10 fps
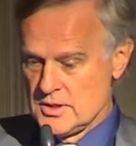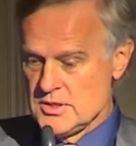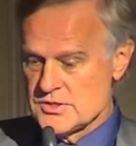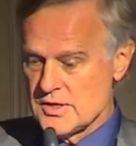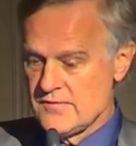
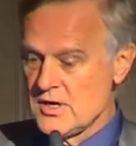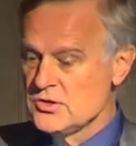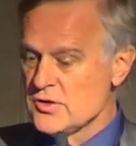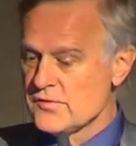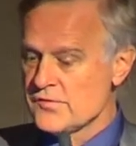These are
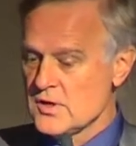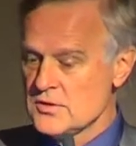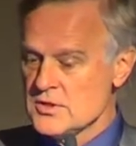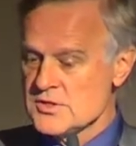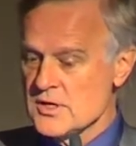very
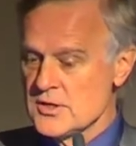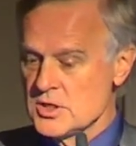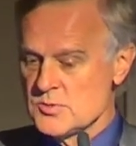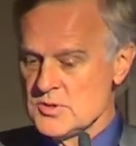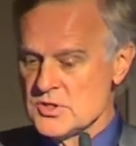different, these
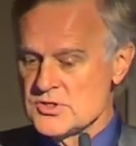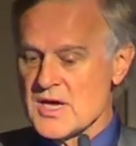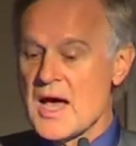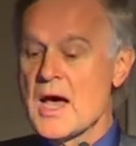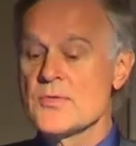country
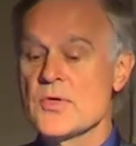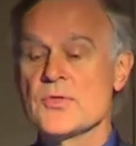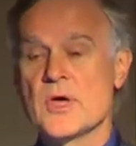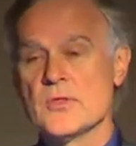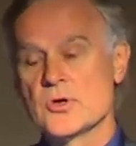experience, other
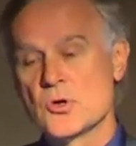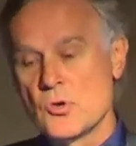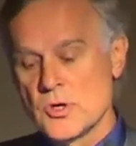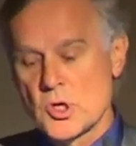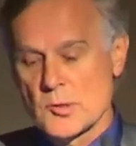than their
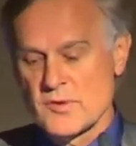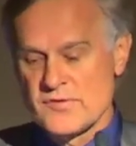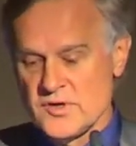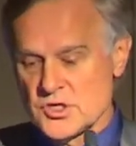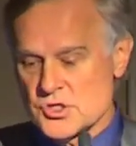only
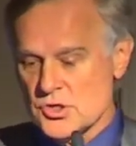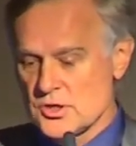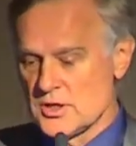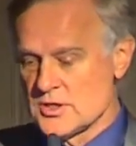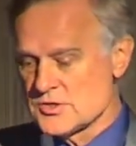common
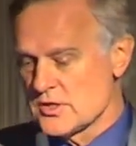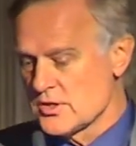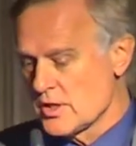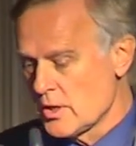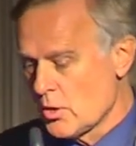feature is
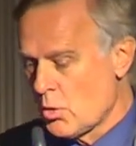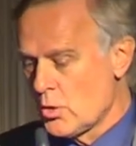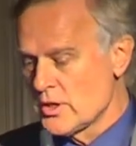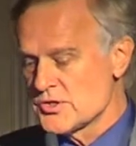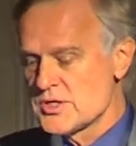that they
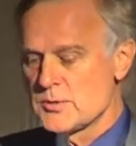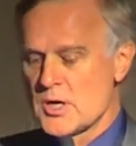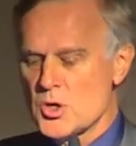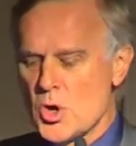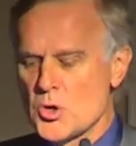all exhibit
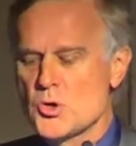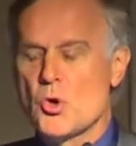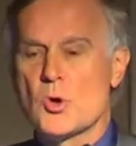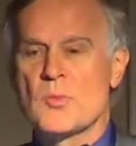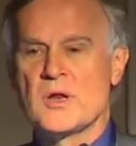a
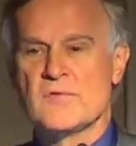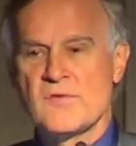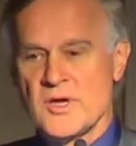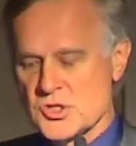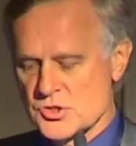non-normal
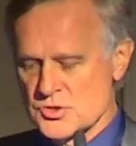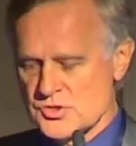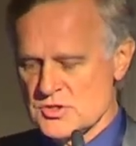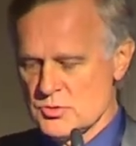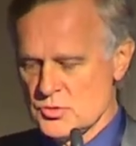inflation
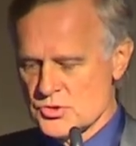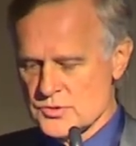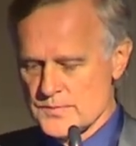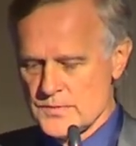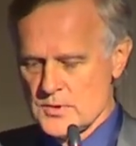
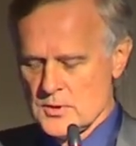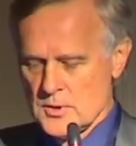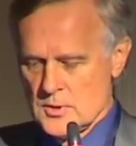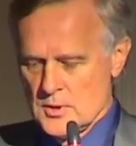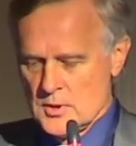distribution.
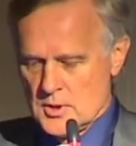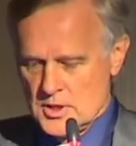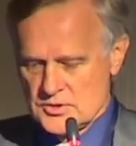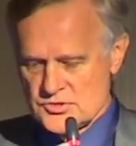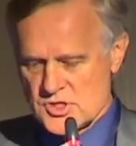
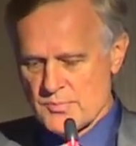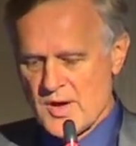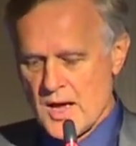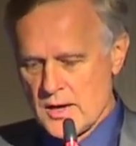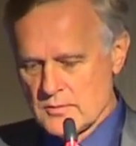It's
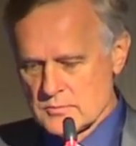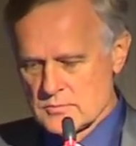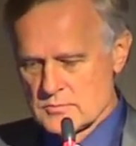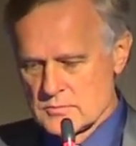Japan,